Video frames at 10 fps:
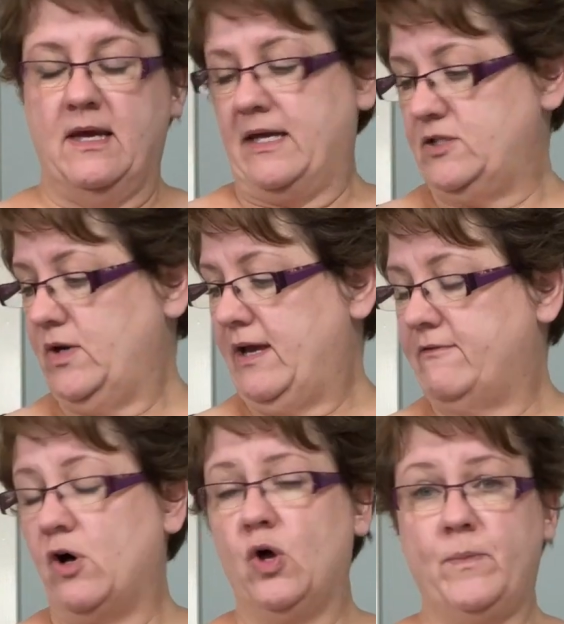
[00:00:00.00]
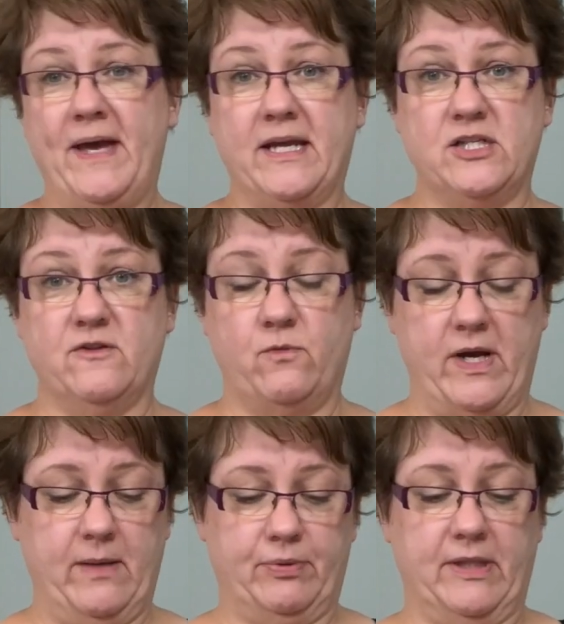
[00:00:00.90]
I do have a whole package of
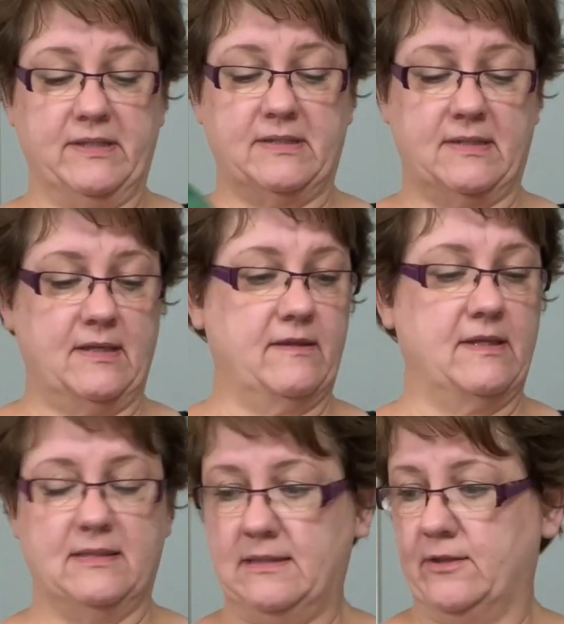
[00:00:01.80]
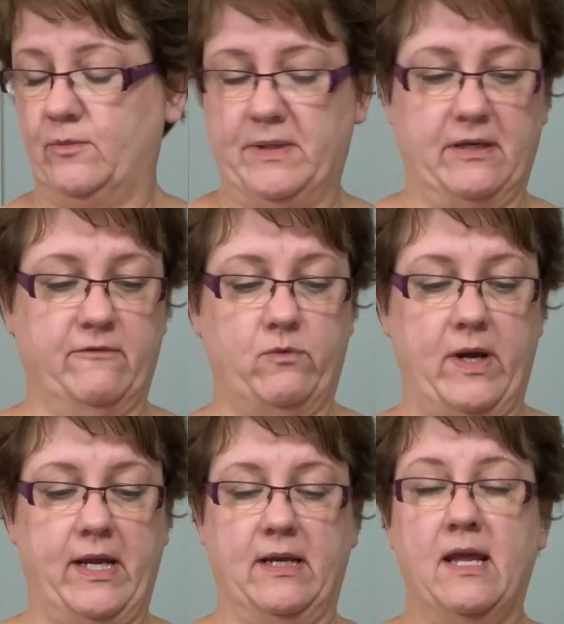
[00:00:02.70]
white plus this little bit of
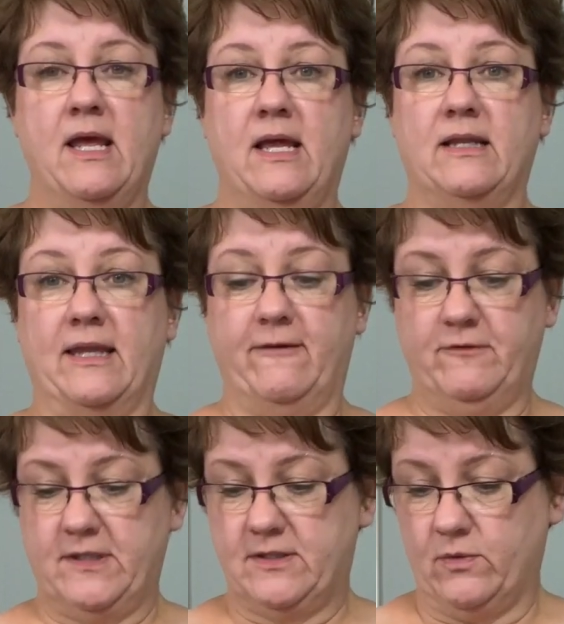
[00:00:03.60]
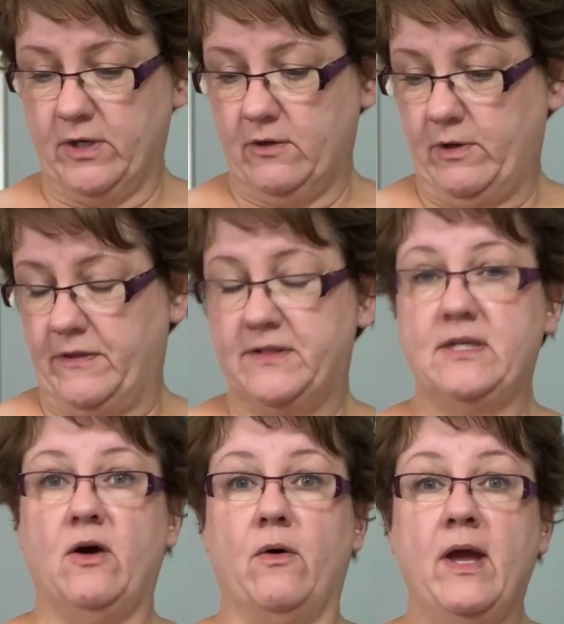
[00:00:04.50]
white left to work with.
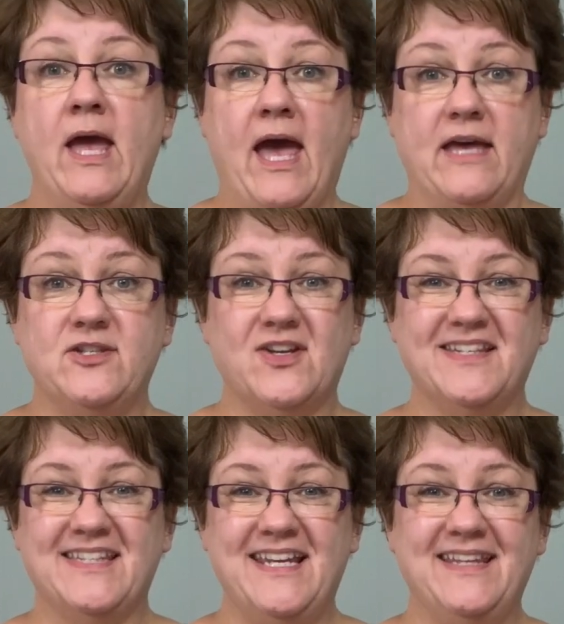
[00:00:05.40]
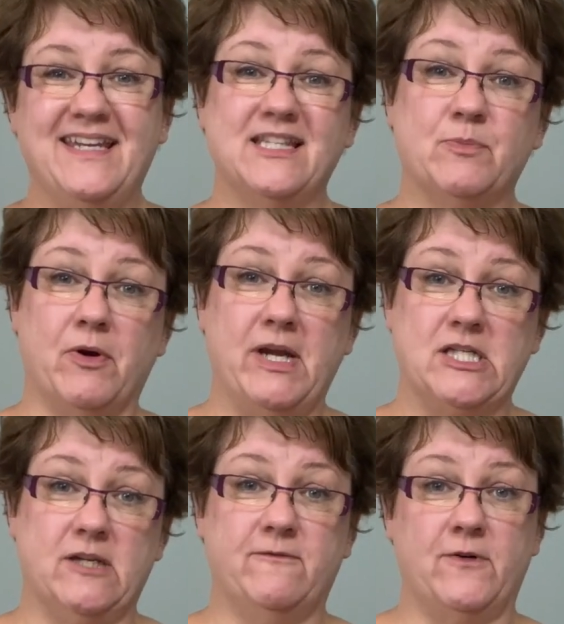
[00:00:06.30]
So as you can see in the
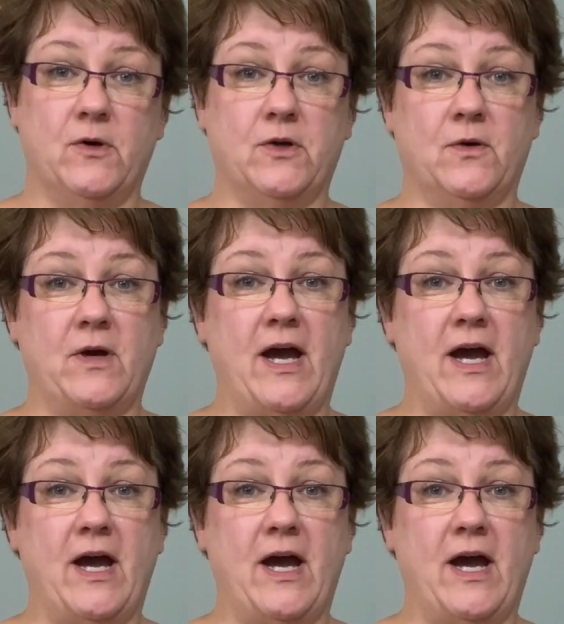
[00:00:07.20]
inspiration photo,